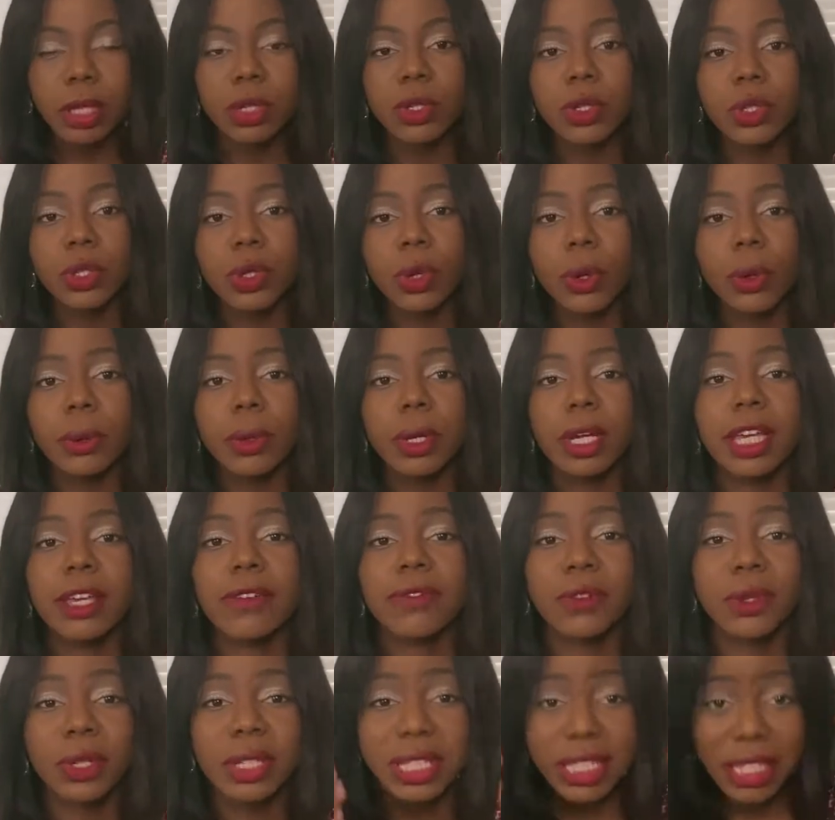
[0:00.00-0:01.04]
So
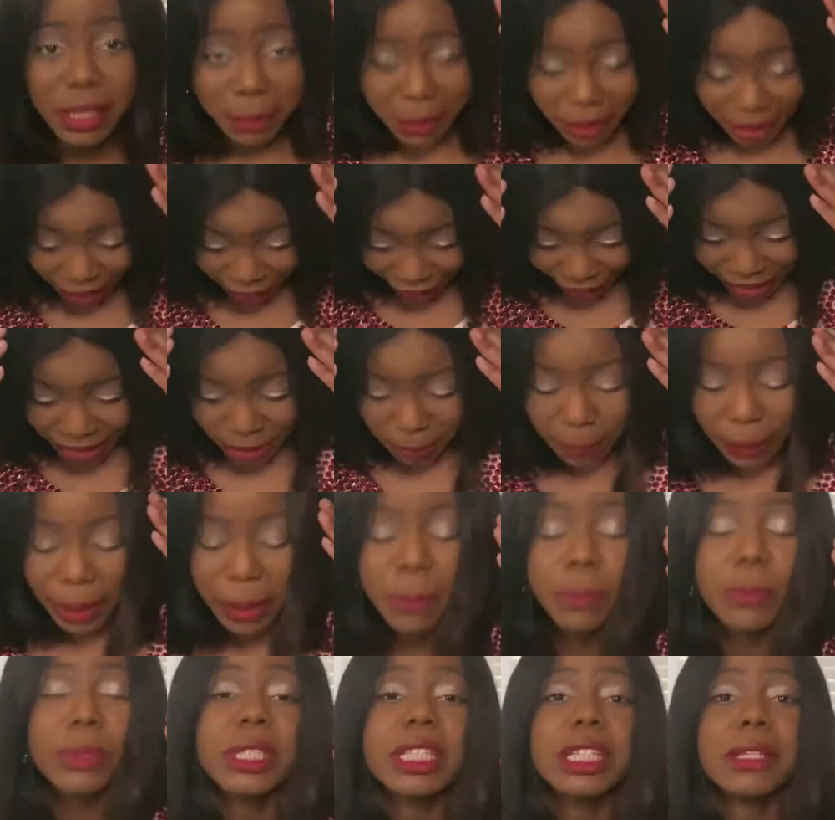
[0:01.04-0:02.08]
if you see me, guys,
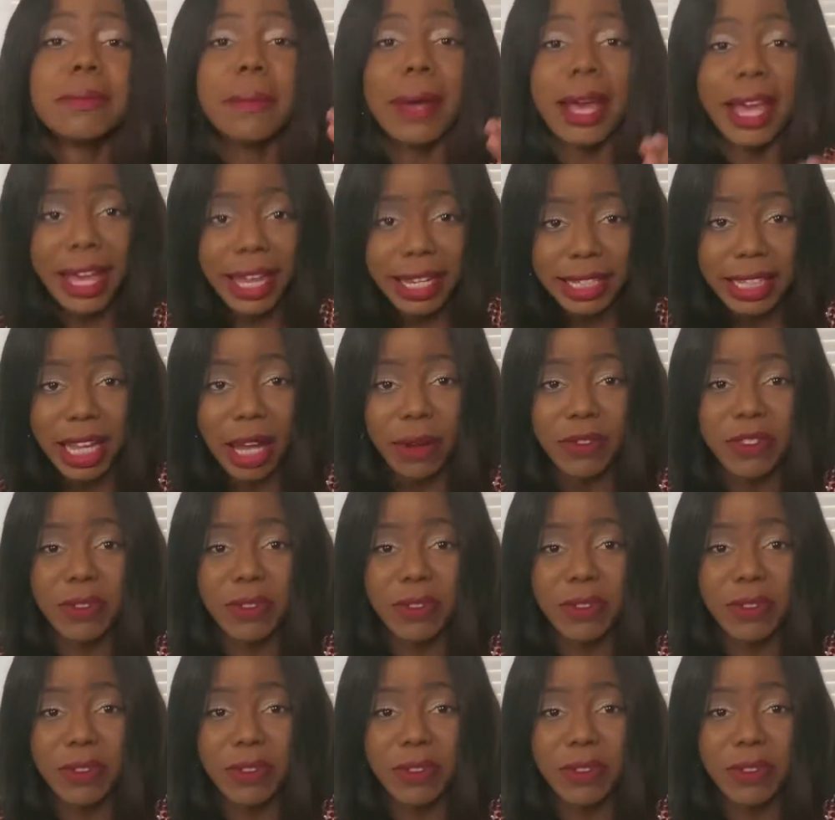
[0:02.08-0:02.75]
putting my head down,